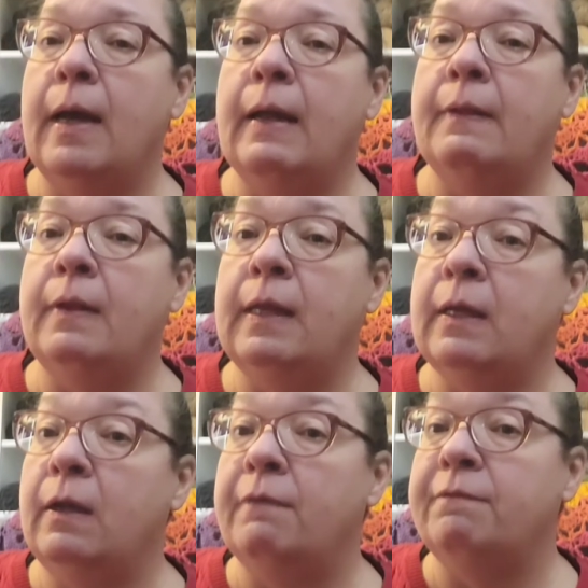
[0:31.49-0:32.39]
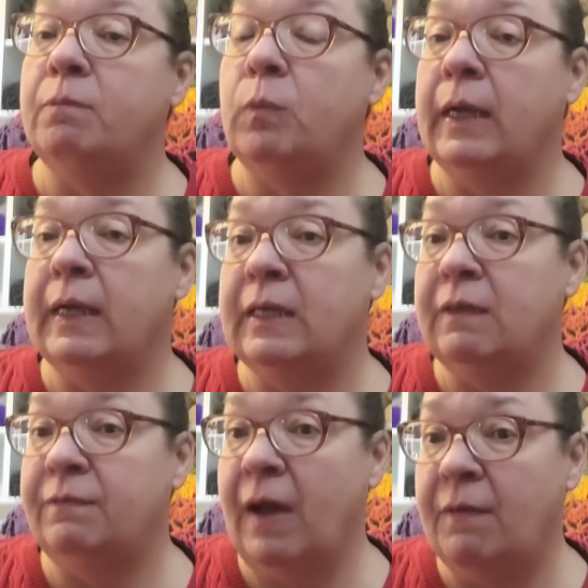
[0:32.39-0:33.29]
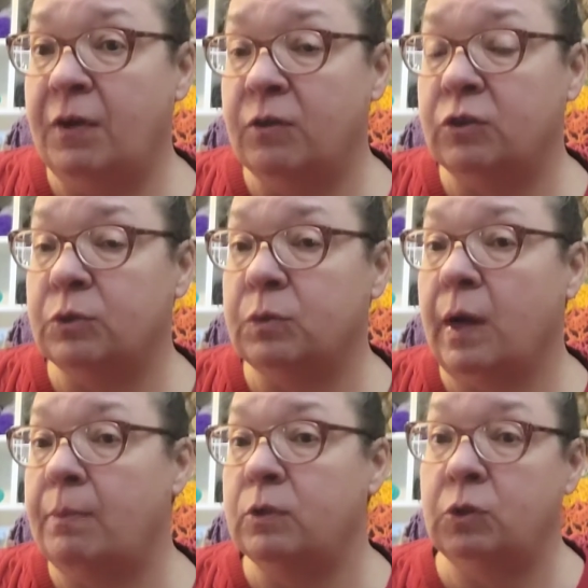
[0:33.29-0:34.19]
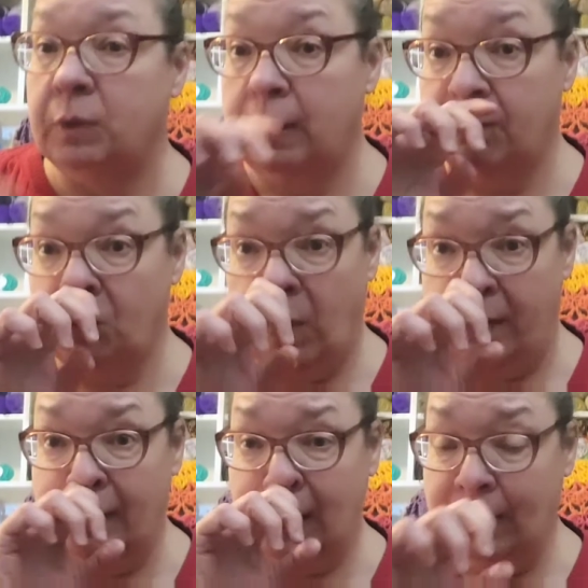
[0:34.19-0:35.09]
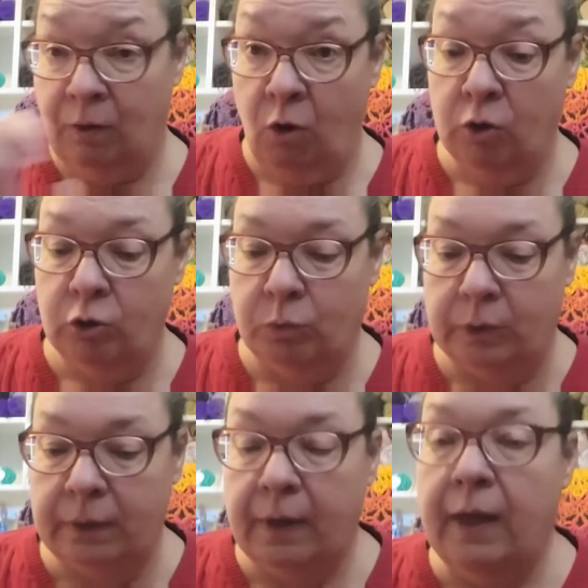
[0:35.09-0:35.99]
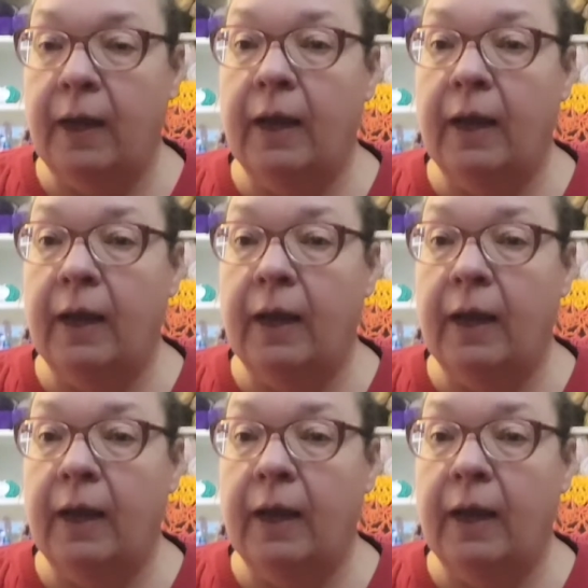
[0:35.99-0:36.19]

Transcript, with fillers: and then uh, when I get to 500 subscribers, doing a giveaway then, a larger one.